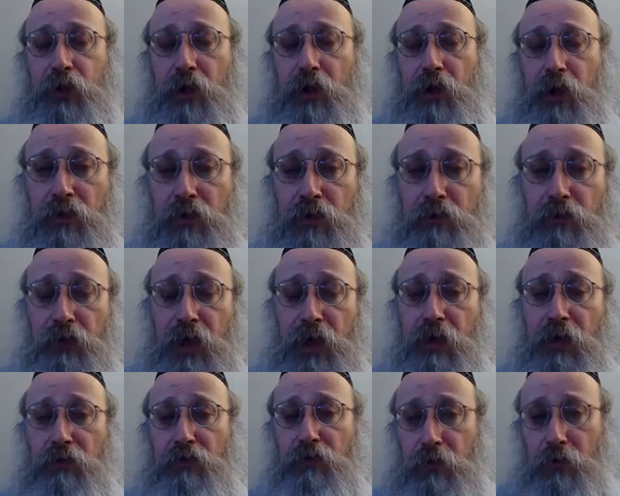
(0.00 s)
with the
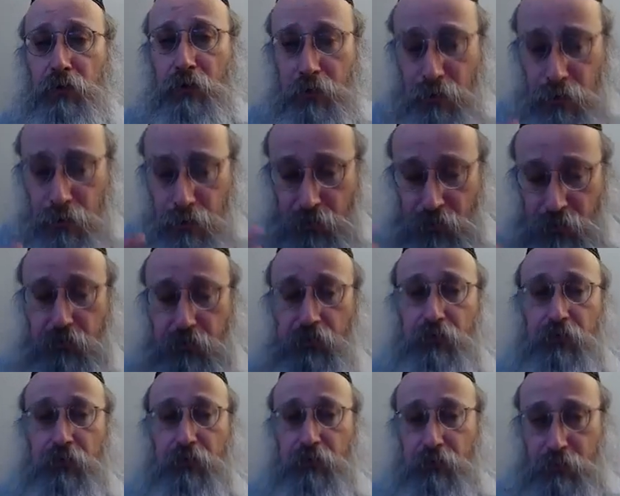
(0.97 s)
underground
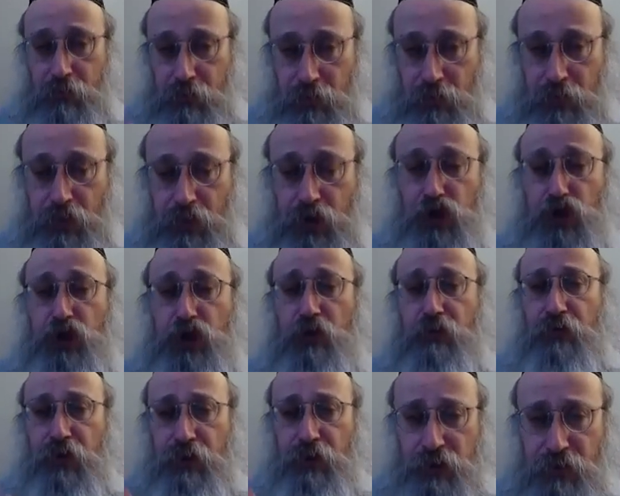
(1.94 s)

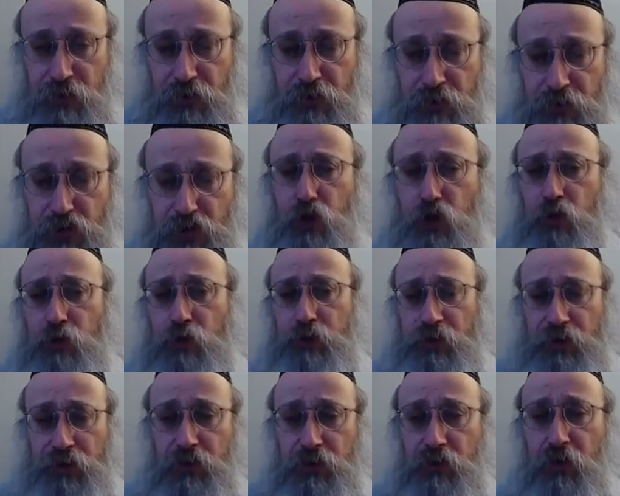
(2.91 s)
yeshivas and
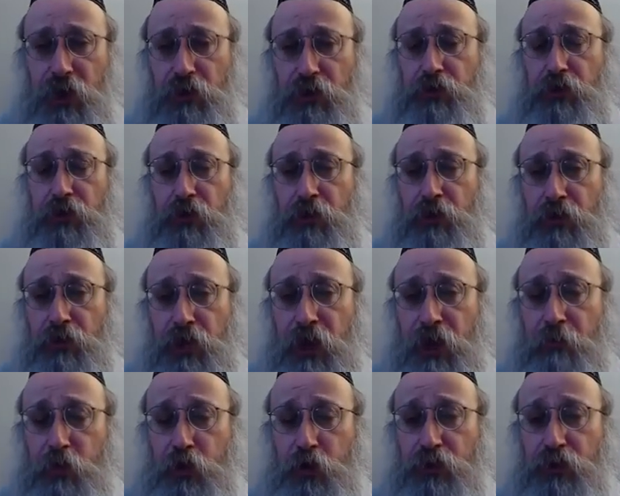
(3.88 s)
shuls and so on in
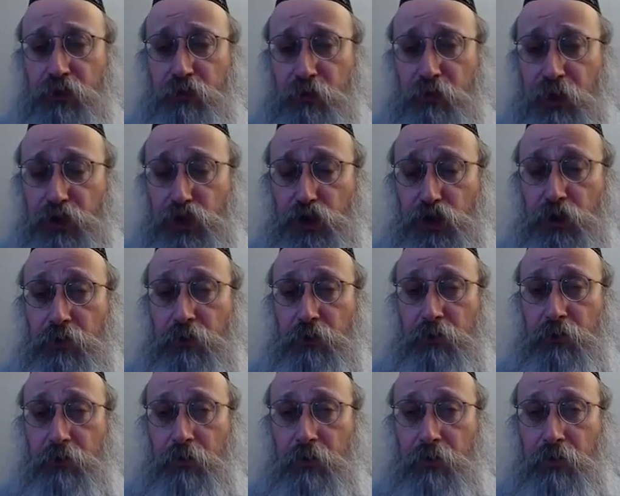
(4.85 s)
communist Russia,
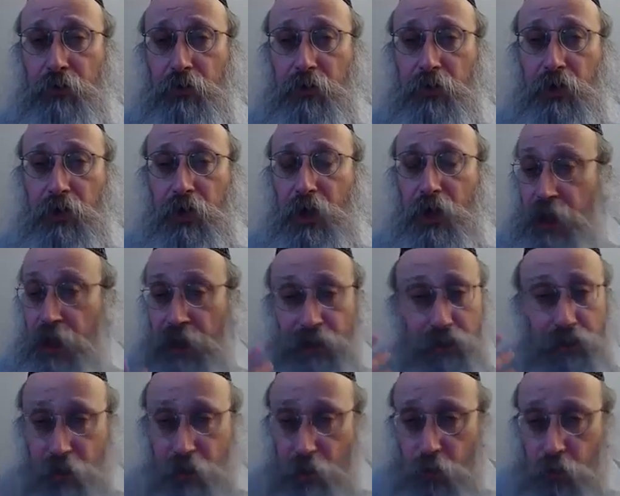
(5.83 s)

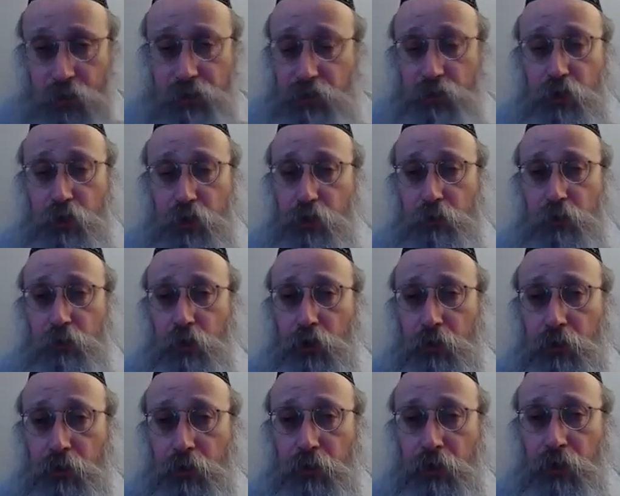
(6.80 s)
and he was
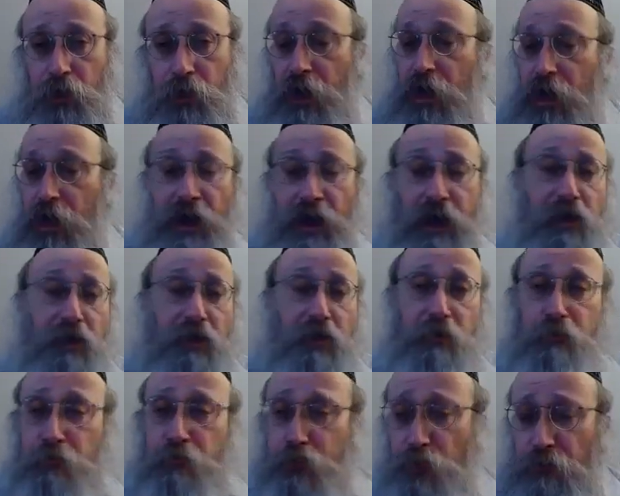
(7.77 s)
normal,
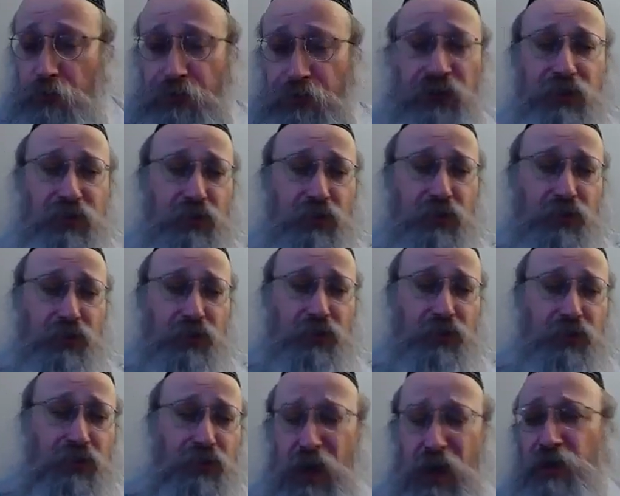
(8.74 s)
and professors
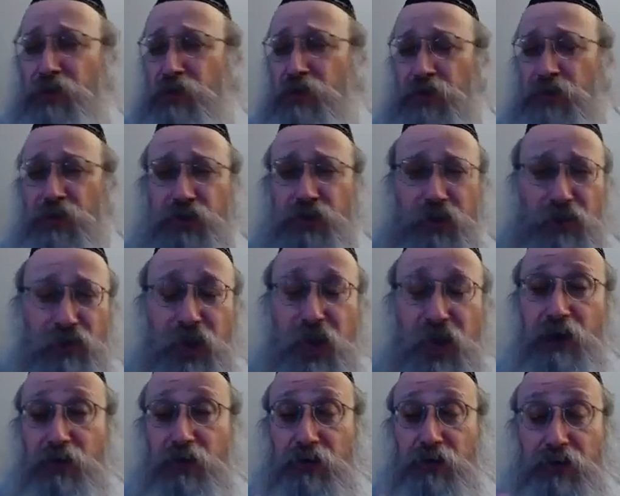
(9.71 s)
and scientists and
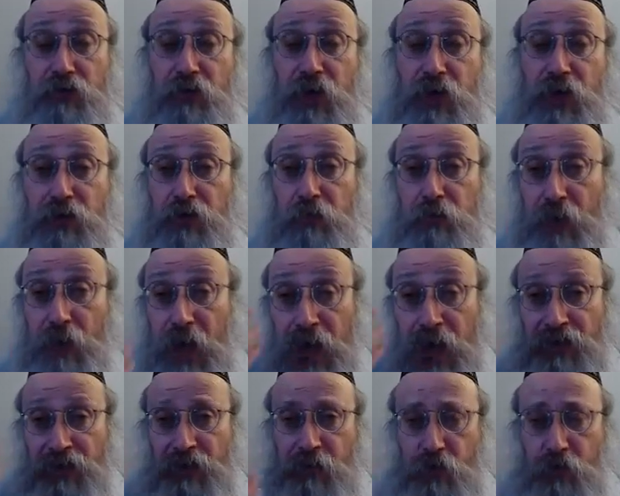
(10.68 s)
doctors around him
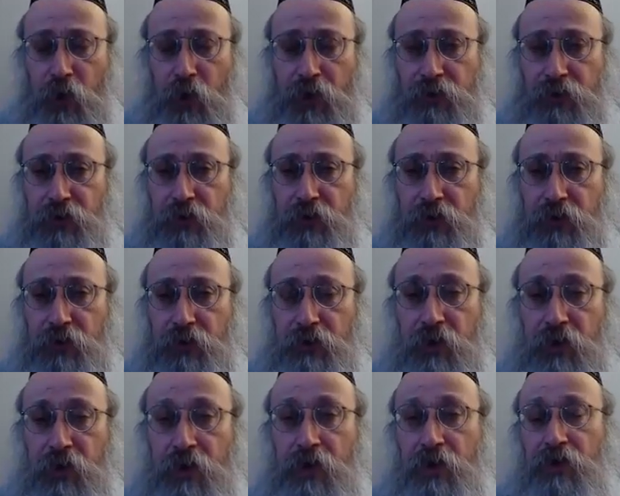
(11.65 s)
asked him, what is
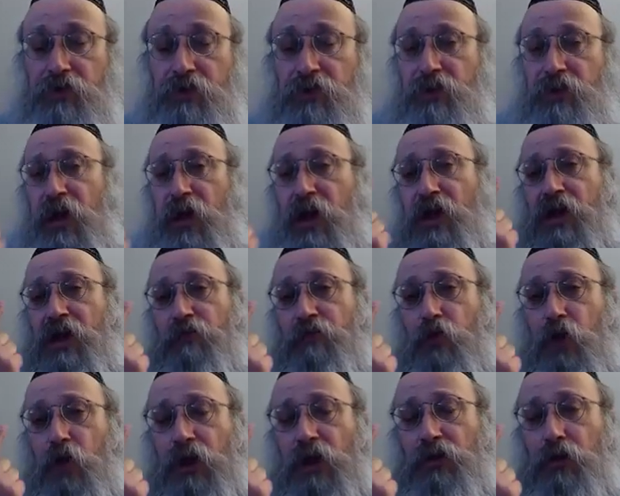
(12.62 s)
this? He said, I
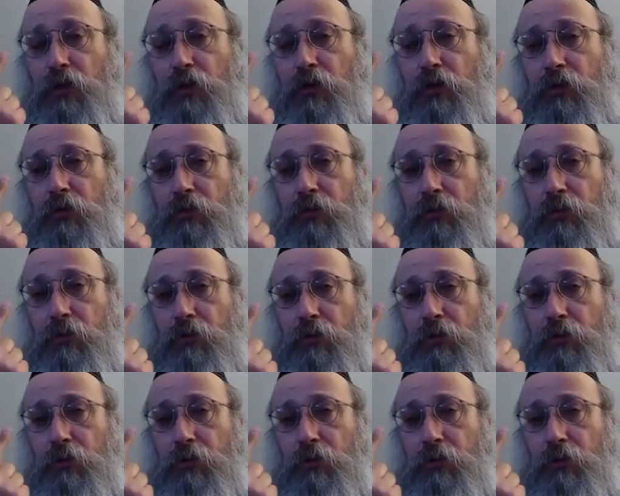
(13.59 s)
have one goal.